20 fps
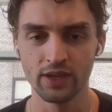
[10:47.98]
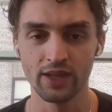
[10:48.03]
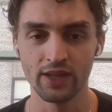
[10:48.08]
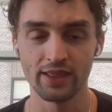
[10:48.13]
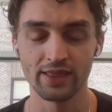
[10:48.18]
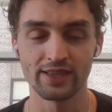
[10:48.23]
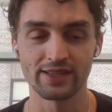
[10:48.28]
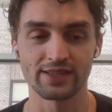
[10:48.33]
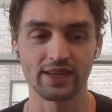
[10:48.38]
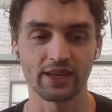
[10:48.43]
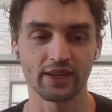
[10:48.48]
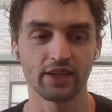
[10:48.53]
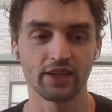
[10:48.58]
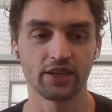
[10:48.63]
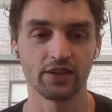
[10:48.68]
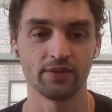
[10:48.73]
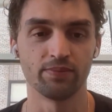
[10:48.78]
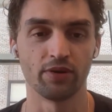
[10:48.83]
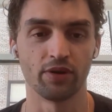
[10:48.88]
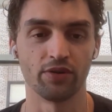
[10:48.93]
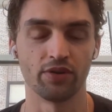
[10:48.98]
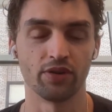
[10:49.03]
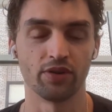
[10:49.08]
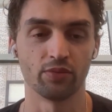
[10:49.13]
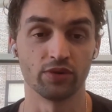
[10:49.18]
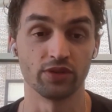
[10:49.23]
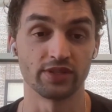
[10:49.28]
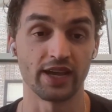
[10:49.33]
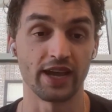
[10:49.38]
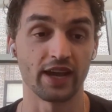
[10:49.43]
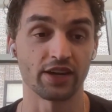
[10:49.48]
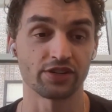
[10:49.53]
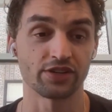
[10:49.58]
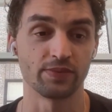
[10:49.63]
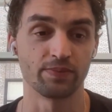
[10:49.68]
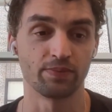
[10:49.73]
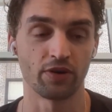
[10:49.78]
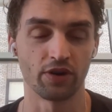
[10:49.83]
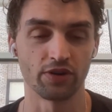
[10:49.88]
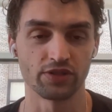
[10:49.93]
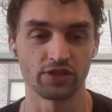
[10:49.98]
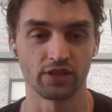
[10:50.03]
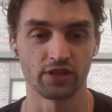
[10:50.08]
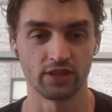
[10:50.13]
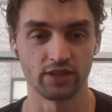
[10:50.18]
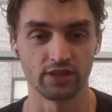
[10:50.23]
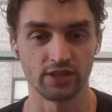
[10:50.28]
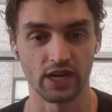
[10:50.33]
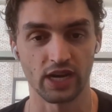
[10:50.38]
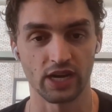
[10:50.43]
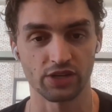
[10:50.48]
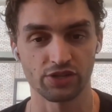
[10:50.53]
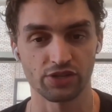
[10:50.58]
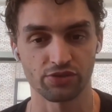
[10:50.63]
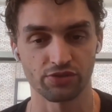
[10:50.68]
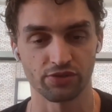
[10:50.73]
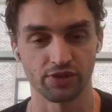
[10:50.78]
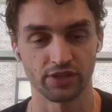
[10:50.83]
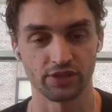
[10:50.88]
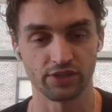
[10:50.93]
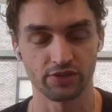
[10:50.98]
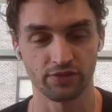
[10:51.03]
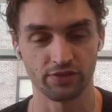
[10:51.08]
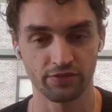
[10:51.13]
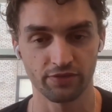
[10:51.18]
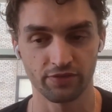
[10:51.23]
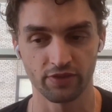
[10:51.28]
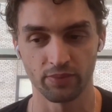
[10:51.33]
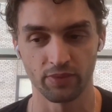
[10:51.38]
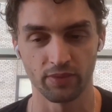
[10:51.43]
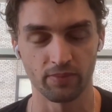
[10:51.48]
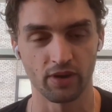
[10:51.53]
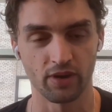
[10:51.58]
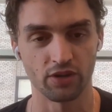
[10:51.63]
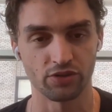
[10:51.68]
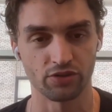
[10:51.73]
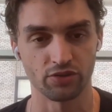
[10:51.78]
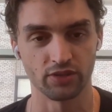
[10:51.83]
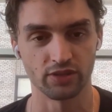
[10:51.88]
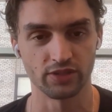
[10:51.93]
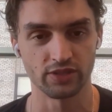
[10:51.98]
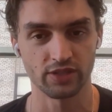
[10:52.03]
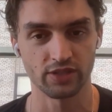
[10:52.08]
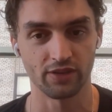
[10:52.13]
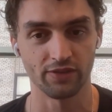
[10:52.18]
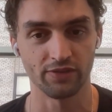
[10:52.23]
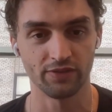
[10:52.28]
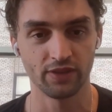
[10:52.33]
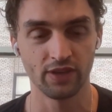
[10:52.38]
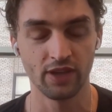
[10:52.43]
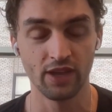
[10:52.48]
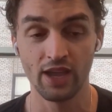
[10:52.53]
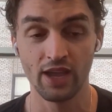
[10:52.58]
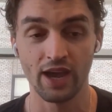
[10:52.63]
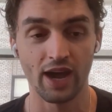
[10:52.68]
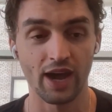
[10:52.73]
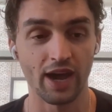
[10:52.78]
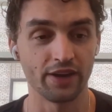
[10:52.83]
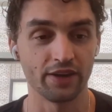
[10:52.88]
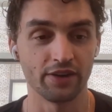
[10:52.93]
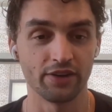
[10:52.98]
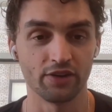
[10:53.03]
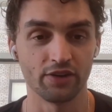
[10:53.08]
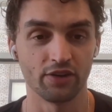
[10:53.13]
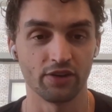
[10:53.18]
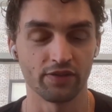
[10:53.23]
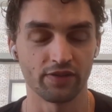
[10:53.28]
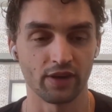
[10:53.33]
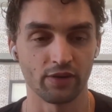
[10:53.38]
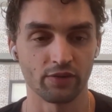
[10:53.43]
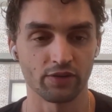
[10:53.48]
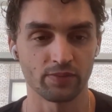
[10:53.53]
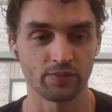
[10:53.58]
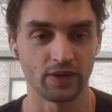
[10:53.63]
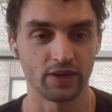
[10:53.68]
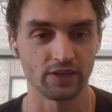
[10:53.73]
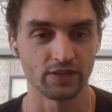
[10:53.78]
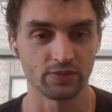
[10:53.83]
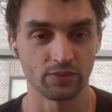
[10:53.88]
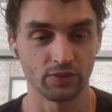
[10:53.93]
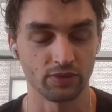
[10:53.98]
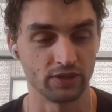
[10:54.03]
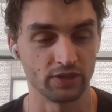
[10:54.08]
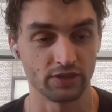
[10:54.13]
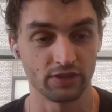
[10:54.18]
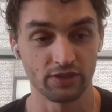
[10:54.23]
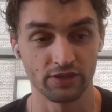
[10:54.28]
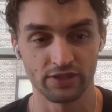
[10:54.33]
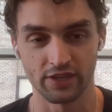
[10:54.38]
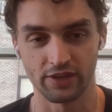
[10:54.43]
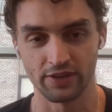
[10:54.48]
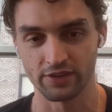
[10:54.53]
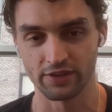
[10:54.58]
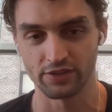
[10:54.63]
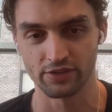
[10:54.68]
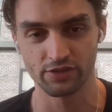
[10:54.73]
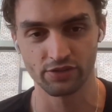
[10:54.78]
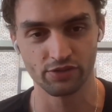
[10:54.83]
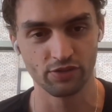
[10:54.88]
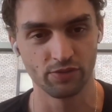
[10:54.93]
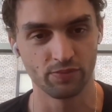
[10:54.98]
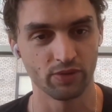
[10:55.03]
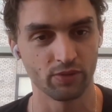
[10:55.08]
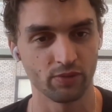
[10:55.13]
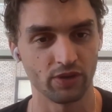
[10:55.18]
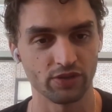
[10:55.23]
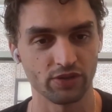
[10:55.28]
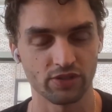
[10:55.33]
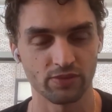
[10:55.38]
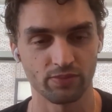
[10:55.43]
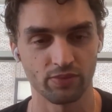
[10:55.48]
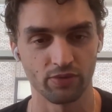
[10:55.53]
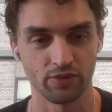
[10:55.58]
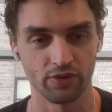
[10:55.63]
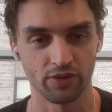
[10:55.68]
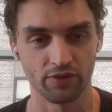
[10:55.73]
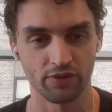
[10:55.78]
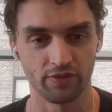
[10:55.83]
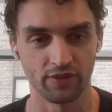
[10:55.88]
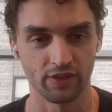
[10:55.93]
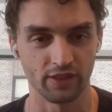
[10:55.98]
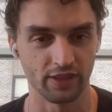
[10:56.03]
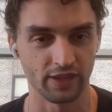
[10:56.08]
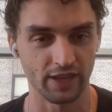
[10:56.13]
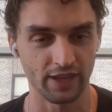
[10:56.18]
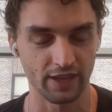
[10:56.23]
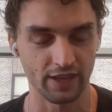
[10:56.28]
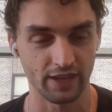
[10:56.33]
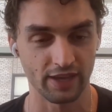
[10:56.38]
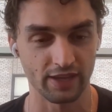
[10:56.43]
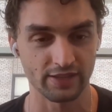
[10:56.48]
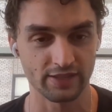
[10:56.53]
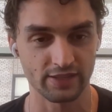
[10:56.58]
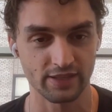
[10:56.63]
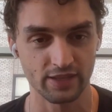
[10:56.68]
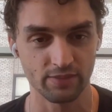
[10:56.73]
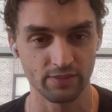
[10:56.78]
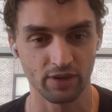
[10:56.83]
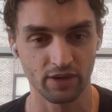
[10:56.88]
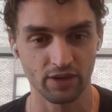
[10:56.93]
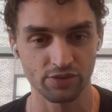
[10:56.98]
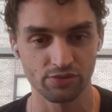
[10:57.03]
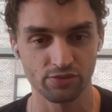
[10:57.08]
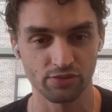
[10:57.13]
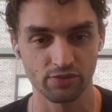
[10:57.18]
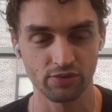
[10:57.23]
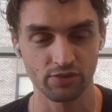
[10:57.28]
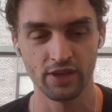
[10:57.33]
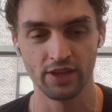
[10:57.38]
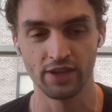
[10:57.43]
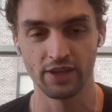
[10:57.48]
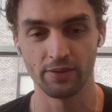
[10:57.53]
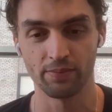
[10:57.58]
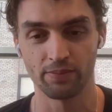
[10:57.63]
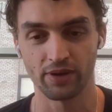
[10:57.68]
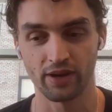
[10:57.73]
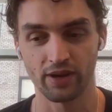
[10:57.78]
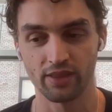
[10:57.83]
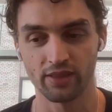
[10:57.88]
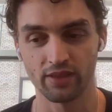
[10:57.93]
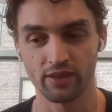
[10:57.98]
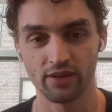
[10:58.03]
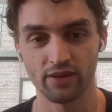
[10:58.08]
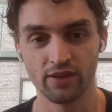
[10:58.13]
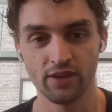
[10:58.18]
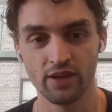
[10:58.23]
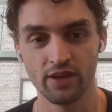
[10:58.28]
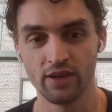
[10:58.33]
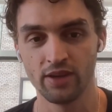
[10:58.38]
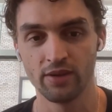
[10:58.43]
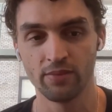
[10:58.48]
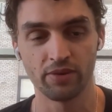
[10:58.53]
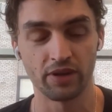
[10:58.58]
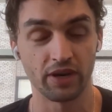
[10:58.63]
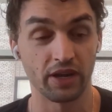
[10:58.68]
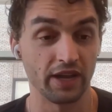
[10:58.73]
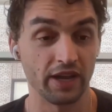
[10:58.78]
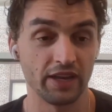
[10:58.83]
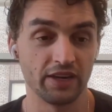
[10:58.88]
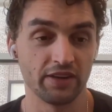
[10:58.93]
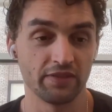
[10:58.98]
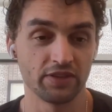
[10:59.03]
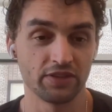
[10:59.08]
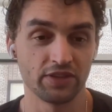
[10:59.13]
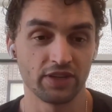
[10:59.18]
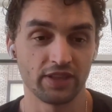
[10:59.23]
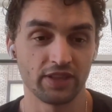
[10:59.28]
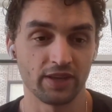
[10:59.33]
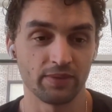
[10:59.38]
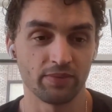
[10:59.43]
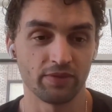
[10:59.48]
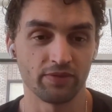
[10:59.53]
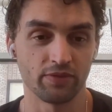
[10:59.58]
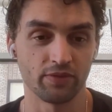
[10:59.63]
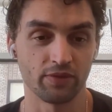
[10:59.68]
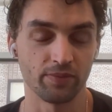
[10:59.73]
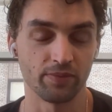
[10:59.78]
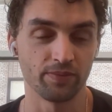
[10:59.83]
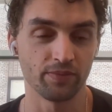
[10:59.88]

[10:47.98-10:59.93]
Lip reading: The second component was actually parsing the doc strings from the module itself. I didn't know if that was possible, and it turns out it's super well supported via the AST module in Python, but I had never done that before.